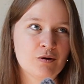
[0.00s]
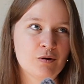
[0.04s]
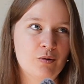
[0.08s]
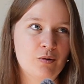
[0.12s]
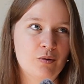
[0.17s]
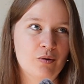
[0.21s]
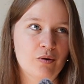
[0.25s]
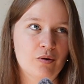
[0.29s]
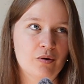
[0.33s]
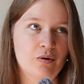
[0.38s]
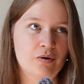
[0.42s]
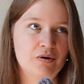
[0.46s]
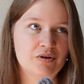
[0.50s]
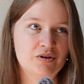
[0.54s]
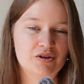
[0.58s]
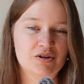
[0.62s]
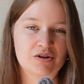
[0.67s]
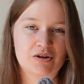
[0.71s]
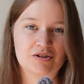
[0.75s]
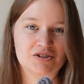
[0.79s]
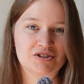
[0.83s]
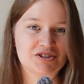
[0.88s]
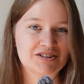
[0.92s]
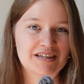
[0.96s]
or, you
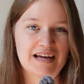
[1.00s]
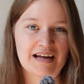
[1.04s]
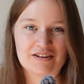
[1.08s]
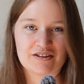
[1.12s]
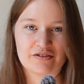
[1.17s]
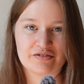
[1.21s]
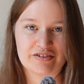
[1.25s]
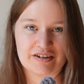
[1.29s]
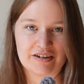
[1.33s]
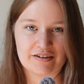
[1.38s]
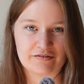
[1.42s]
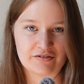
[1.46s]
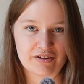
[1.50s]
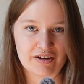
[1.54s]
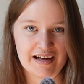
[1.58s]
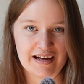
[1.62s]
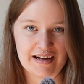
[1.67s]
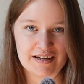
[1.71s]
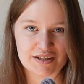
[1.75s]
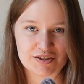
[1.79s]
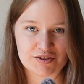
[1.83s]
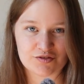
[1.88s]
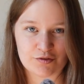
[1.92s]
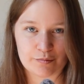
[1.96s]
know, just out the front of your
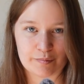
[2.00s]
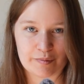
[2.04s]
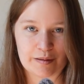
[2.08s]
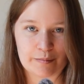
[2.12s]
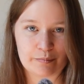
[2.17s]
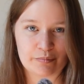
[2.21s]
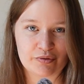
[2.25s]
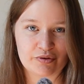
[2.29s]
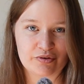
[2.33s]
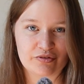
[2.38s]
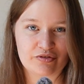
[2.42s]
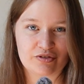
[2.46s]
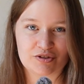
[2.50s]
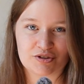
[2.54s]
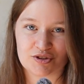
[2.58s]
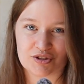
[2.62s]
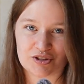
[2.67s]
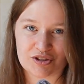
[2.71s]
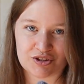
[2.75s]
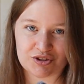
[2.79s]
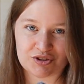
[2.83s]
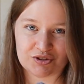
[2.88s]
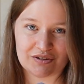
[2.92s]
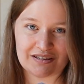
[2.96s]
house for people, for
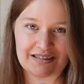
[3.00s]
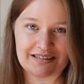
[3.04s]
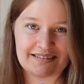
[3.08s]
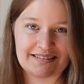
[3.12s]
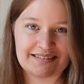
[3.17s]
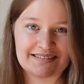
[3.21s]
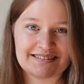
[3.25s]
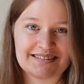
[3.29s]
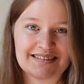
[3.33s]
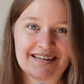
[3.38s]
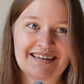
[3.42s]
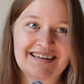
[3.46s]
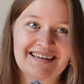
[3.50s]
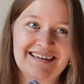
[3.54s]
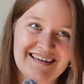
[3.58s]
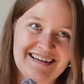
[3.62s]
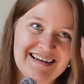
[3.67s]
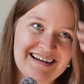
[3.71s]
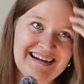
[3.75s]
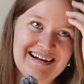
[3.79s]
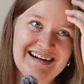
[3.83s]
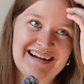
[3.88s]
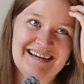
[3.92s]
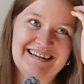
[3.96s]
trick-or-treaters,
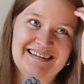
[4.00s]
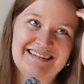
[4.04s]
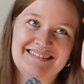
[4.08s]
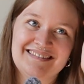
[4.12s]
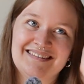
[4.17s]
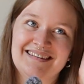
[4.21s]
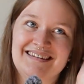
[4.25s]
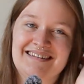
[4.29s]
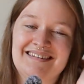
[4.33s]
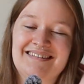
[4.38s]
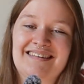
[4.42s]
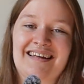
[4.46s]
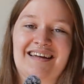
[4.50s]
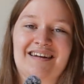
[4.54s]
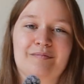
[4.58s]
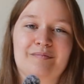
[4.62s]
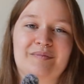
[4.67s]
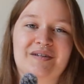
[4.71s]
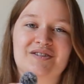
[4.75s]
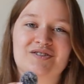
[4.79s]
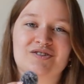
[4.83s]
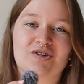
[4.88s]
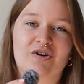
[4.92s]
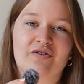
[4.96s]
I think that'd
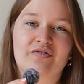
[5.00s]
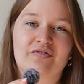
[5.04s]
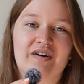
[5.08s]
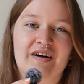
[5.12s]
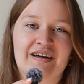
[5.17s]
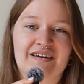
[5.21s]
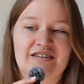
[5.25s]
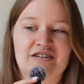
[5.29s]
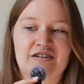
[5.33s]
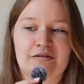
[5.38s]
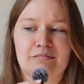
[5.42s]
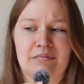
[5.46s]
be so fun.